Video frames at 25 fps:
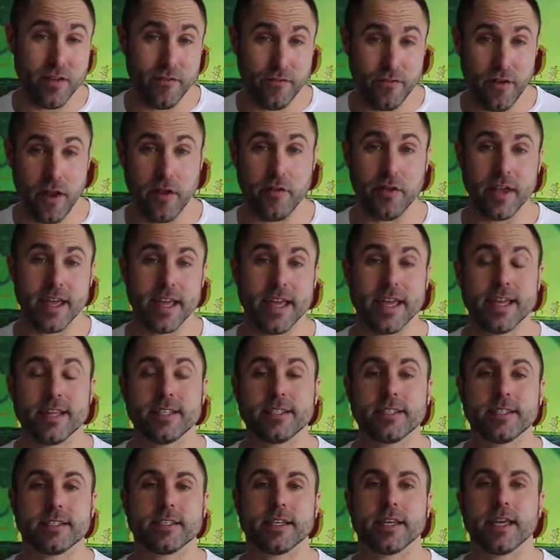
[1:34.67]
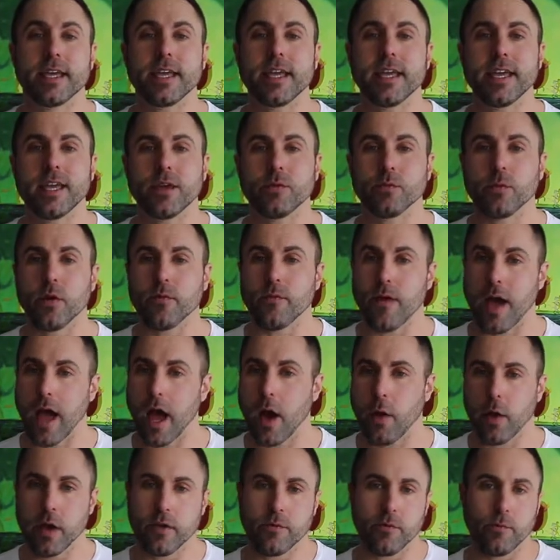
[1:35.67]
very easy to eat
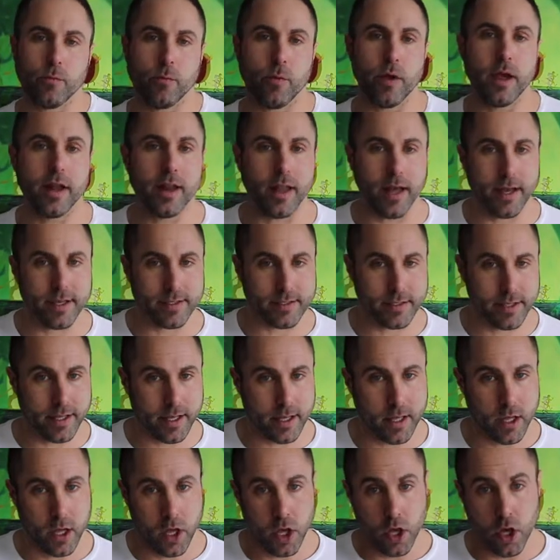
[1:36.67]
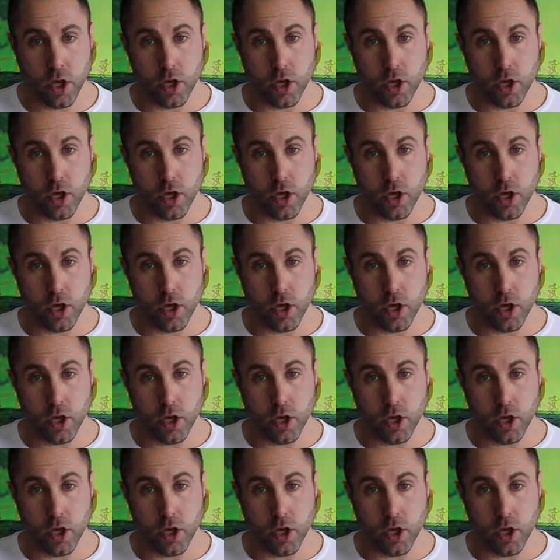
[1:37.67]
without even realizing it.